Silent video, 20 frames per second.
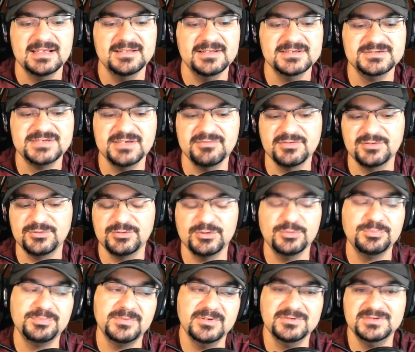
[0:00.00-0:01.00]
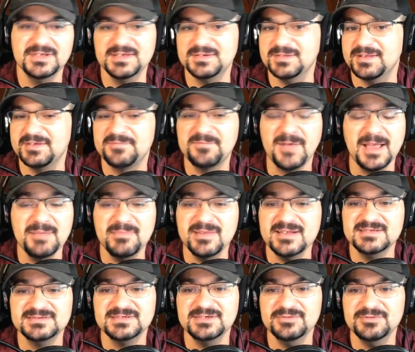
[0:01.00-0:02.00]
Unless you have a group, they'll take like 5
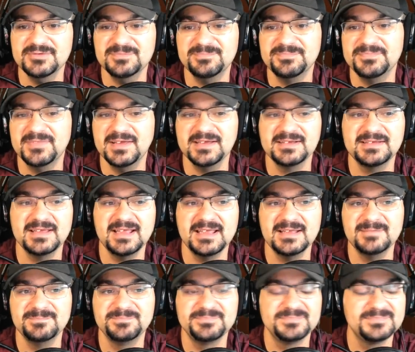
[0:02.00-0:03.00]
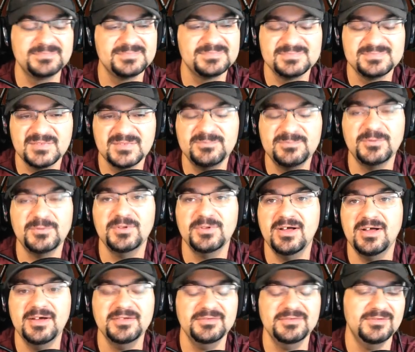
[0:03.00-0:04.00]
minutes to do like a
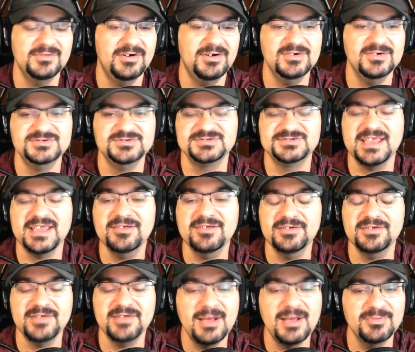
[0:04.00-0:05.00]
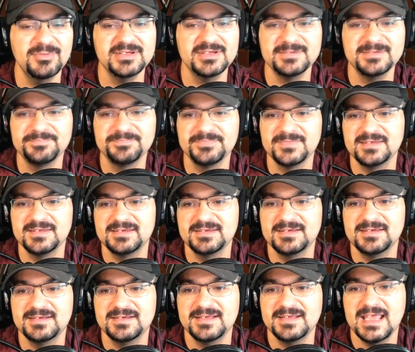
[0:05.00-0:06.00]
full-on large-scale anomaly.
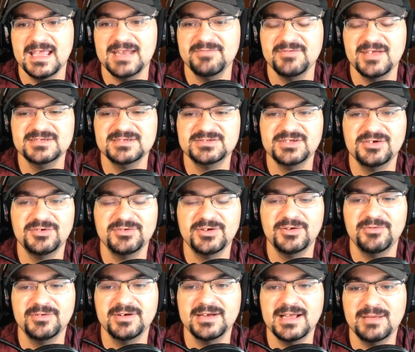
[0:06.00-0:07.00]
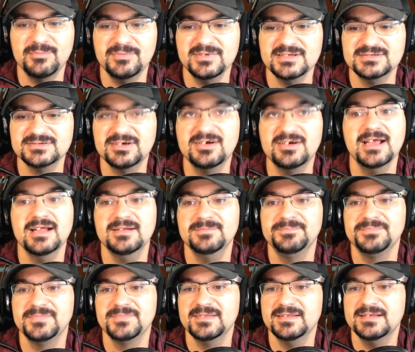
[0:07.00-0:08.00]
And if you guys don't know what anomalies are,
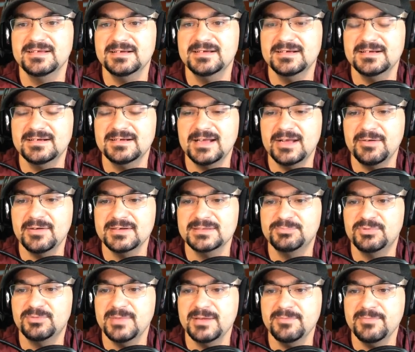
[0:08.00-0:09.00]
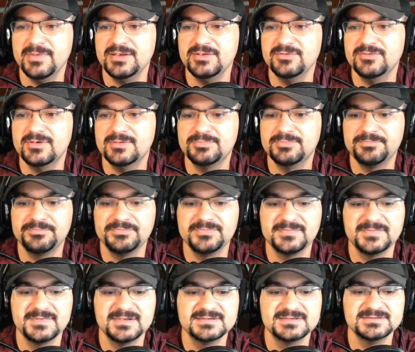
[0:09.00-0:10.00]
I would pull my menu up.
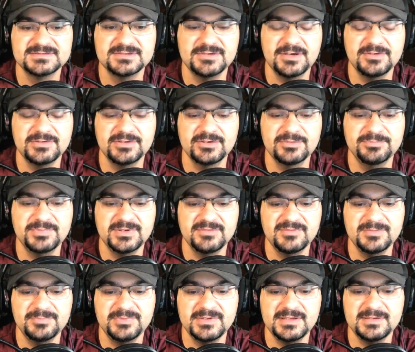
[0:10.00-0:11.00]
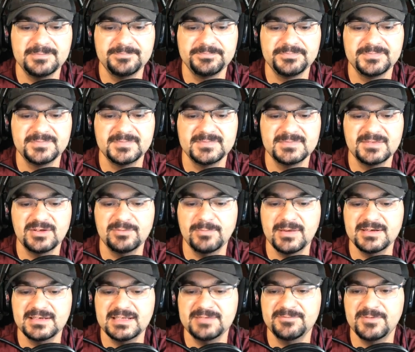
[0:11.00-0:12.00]
So I would go to PvP, or
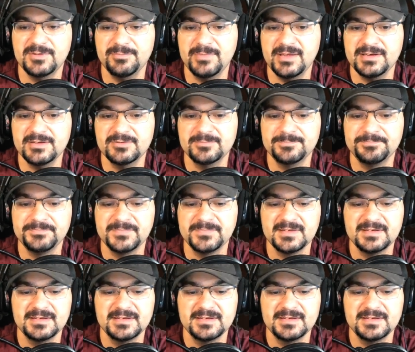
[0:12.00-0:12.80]
my default menu,